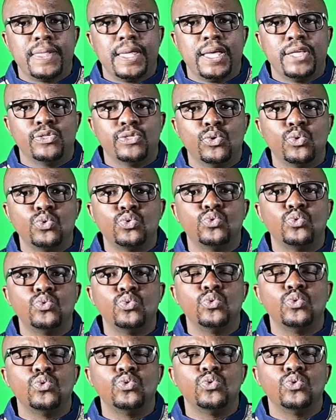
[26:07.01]
And those
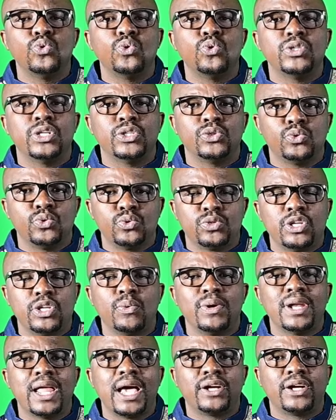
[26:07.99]
who know the truth, they
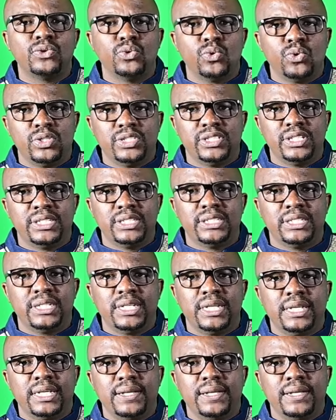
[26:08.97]
will acknowledge it.